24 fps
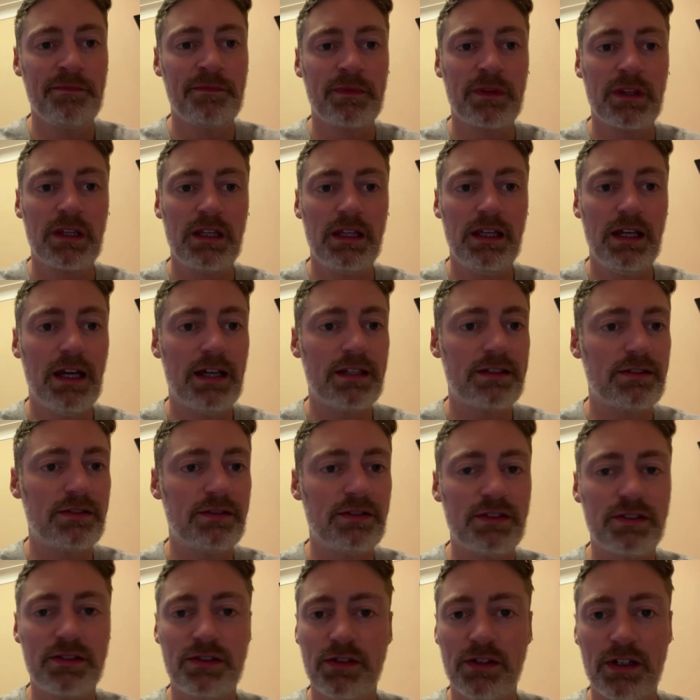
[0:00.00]
yeah, so I
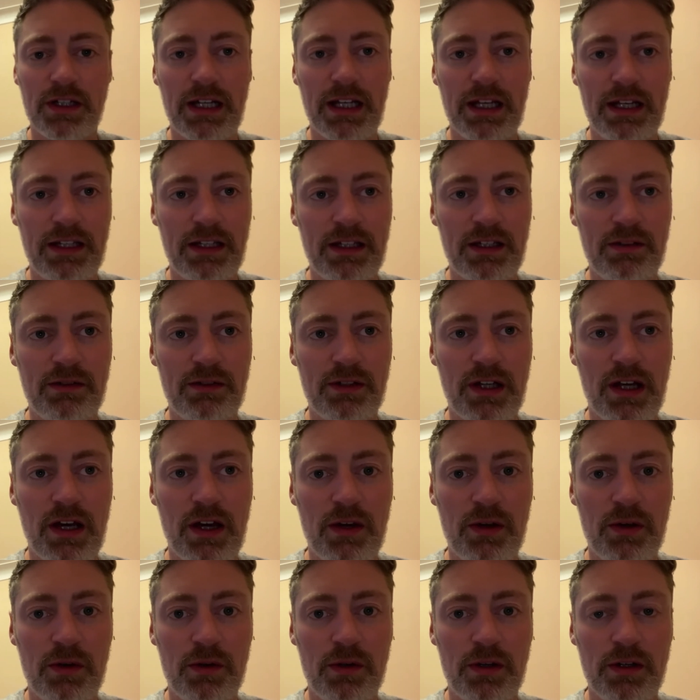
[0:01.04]
just thought I'd let you
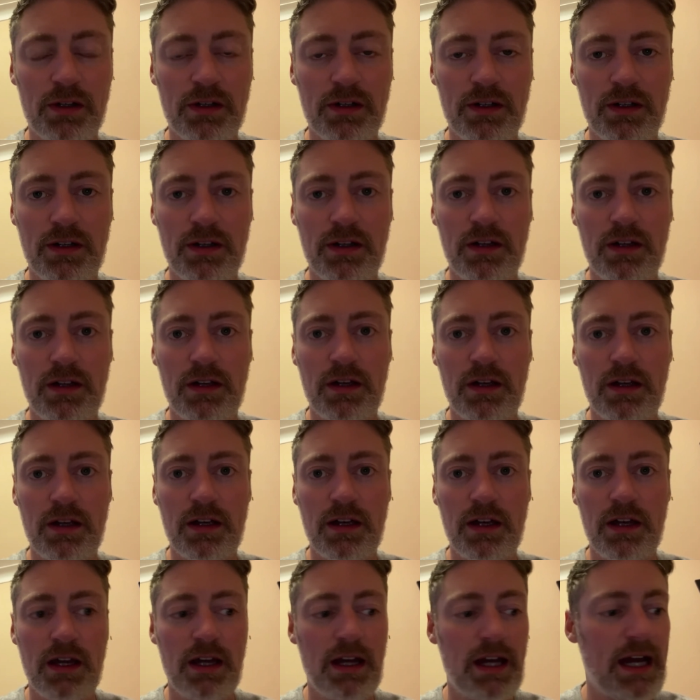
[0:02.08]
know
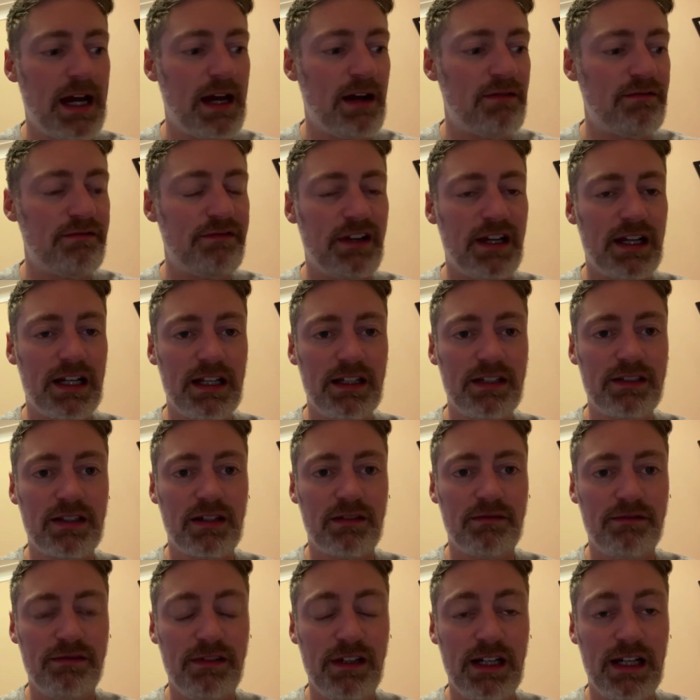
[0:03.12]
how I'm feeling. So I'm
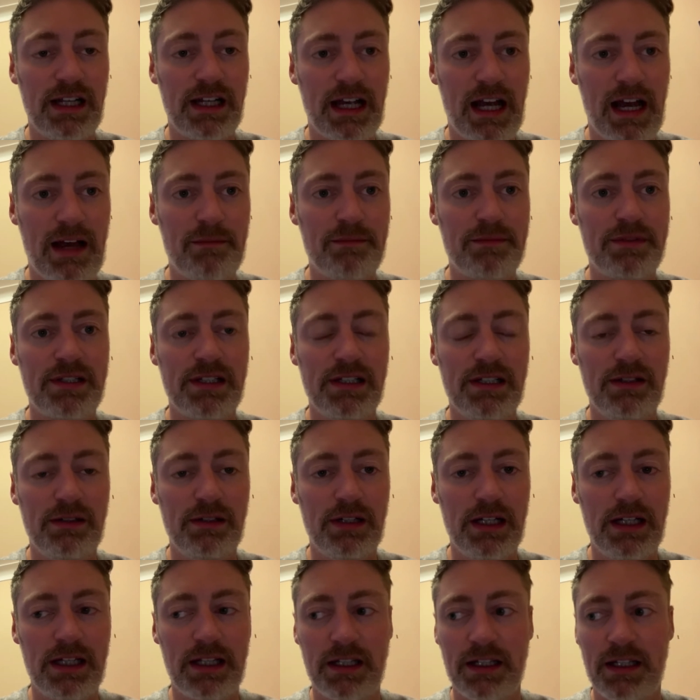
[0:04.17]
feeling
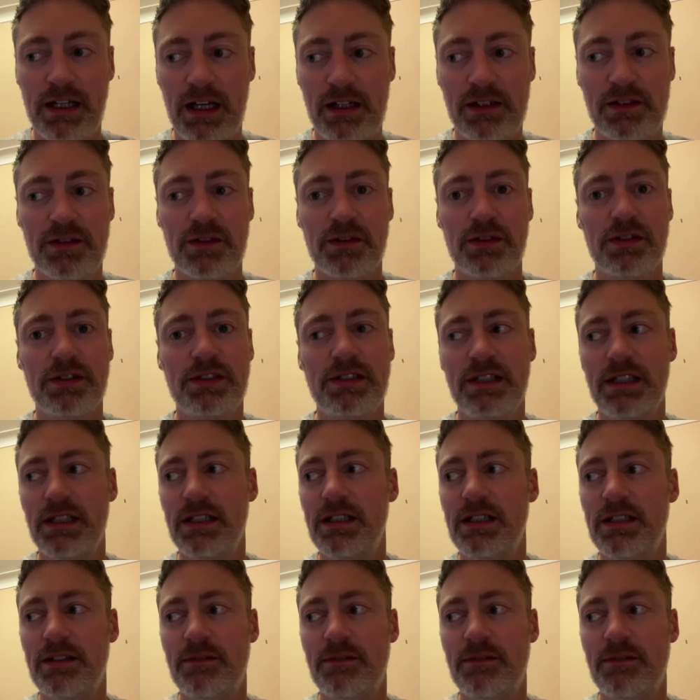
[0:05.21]
absolutely exhausted.